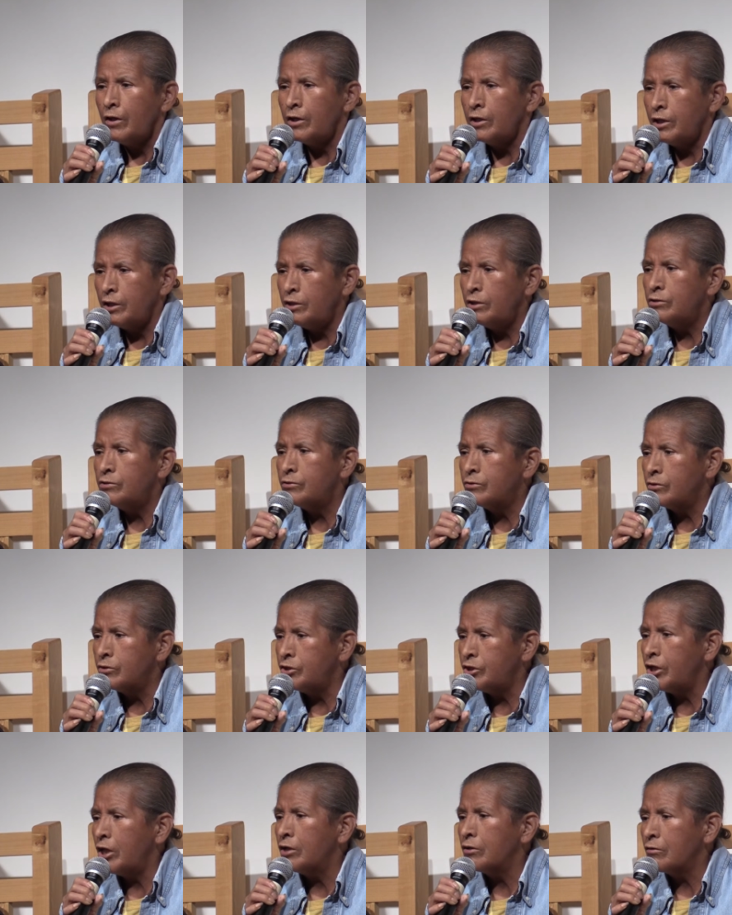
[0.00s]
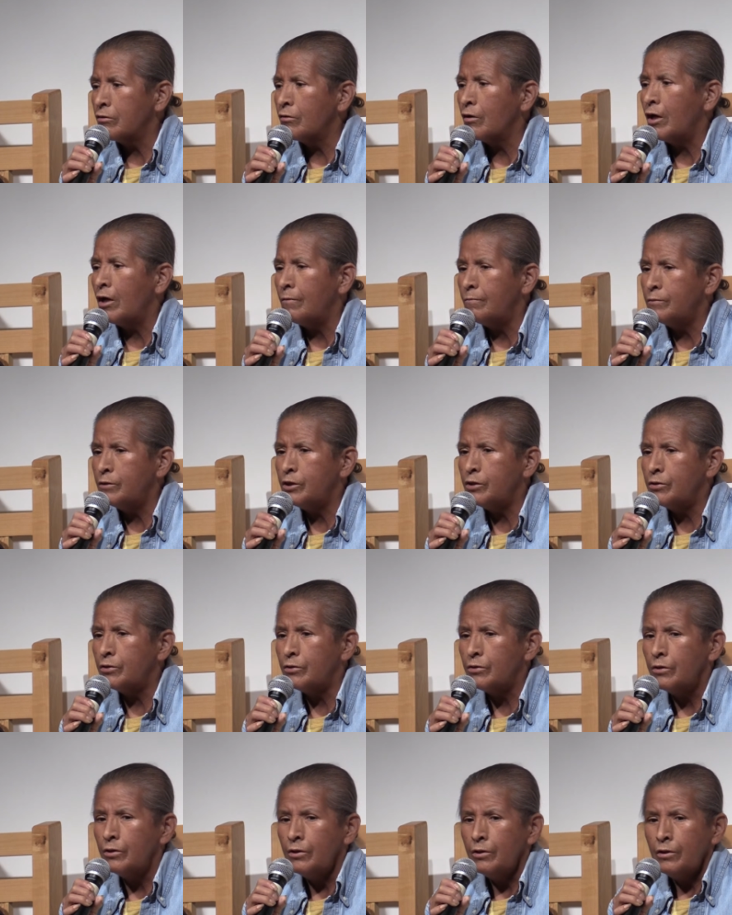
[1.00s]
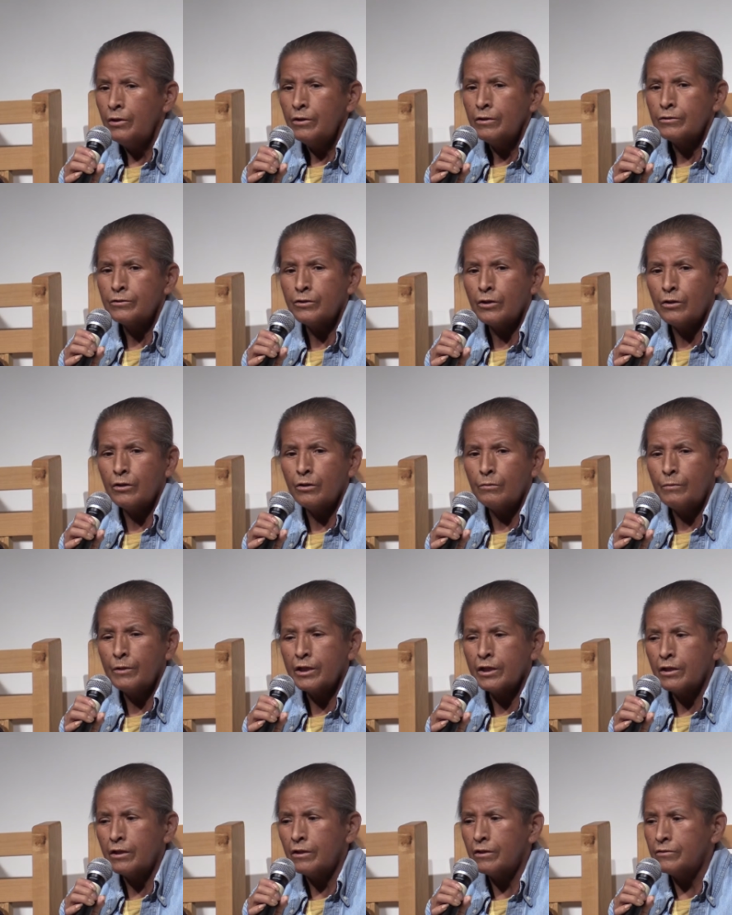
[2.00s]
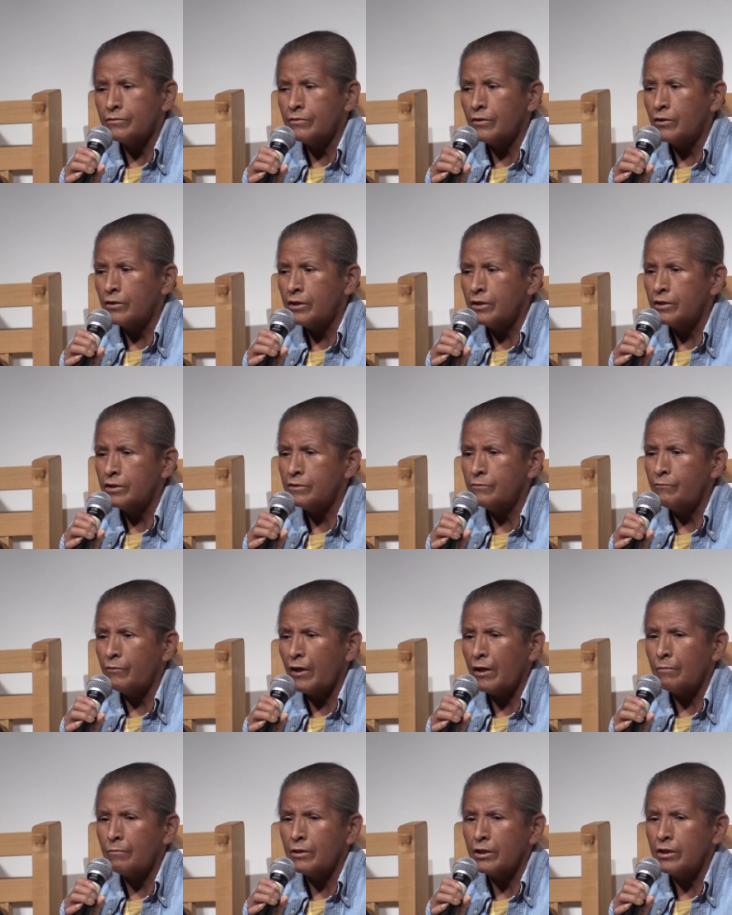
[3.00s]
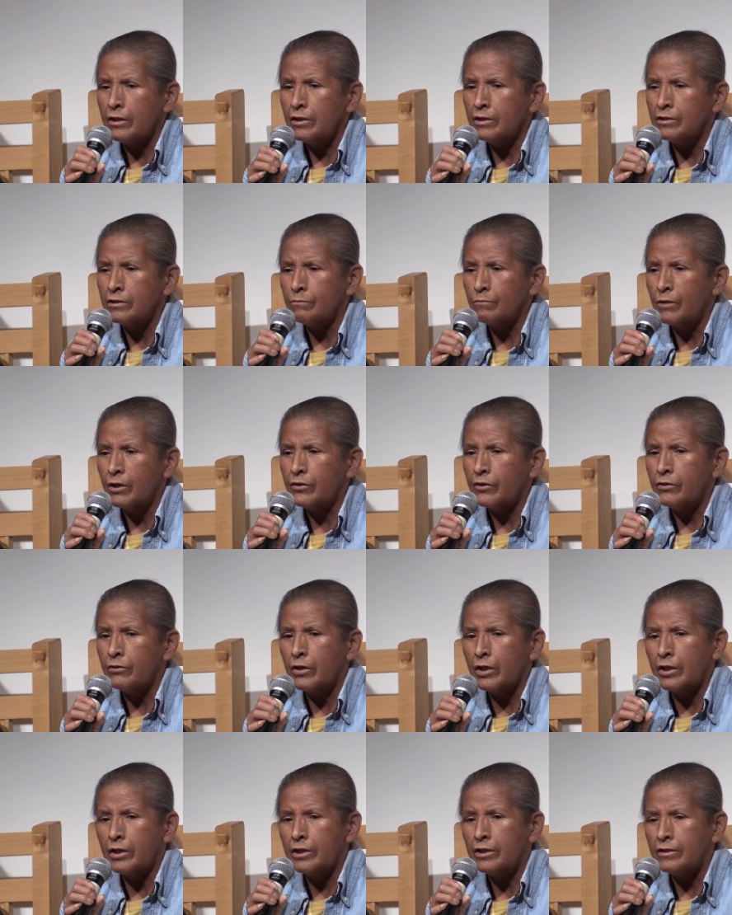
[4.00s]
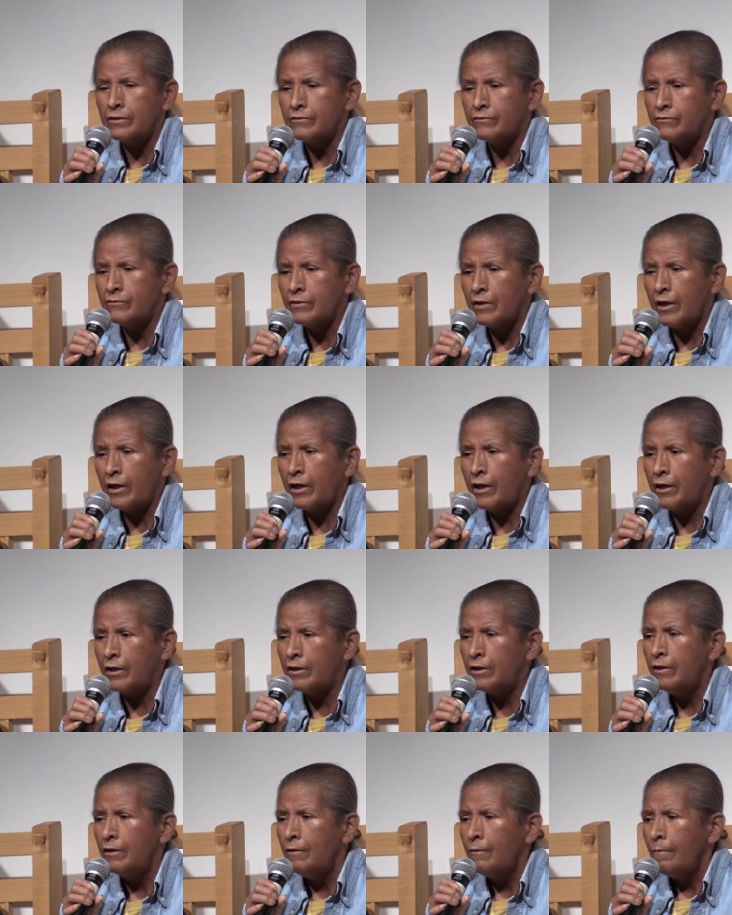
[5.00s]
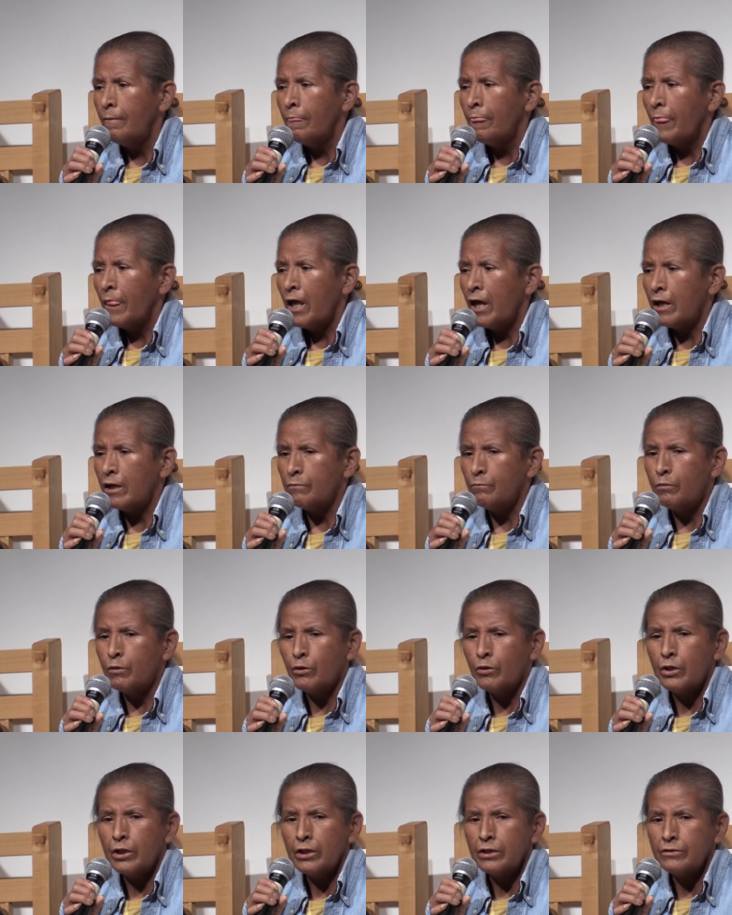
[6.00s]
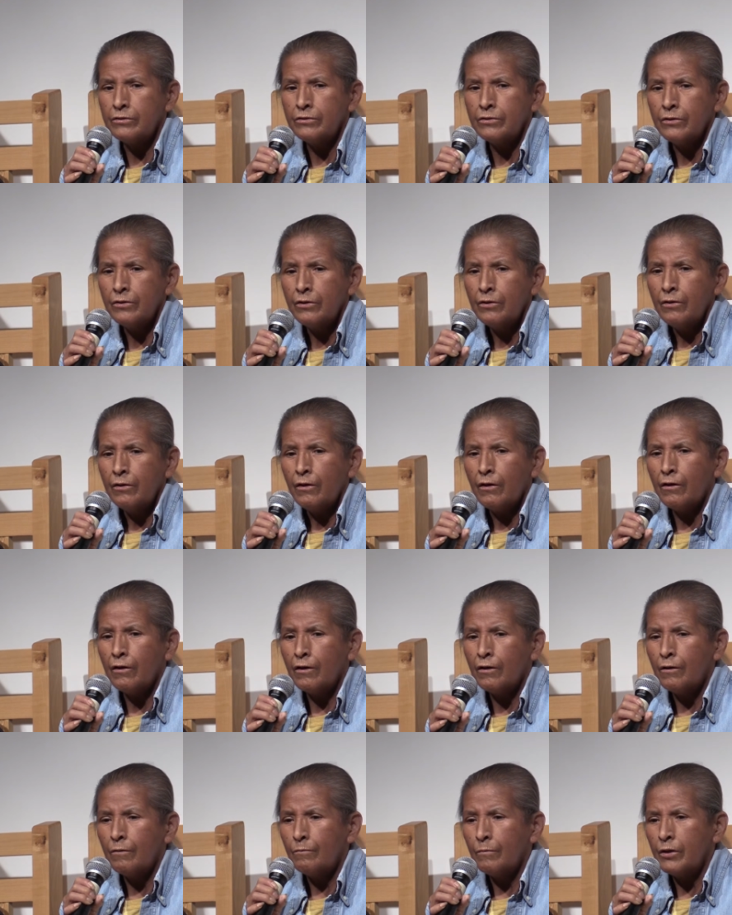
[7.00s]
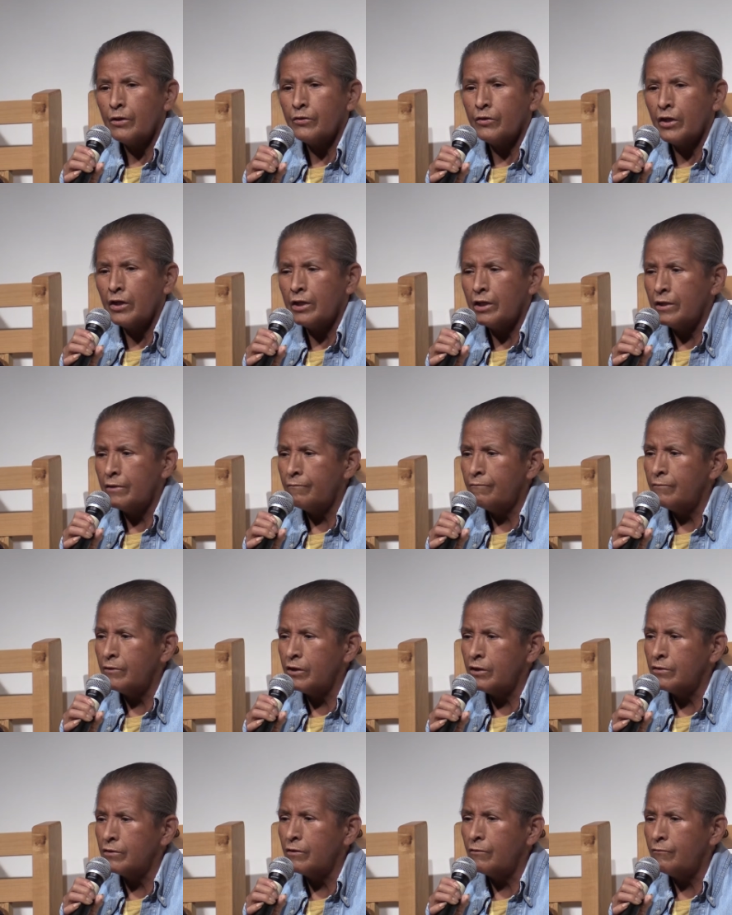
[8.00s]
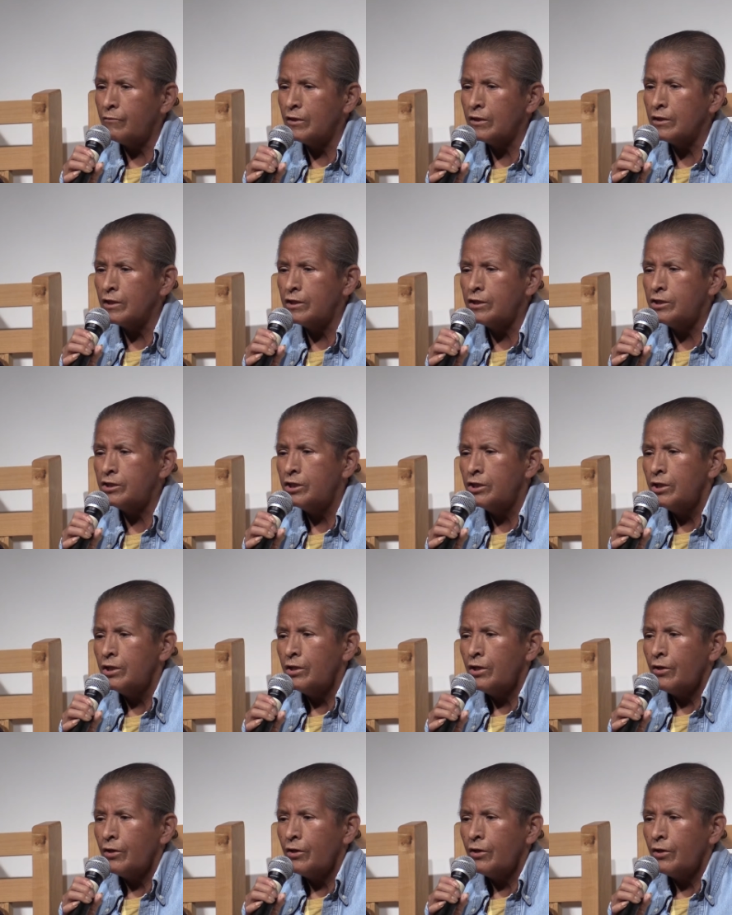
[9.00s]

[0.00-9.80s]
And he used to share crop too. So because on his family, his mother and his aunt had boys, um, and they lived near the village,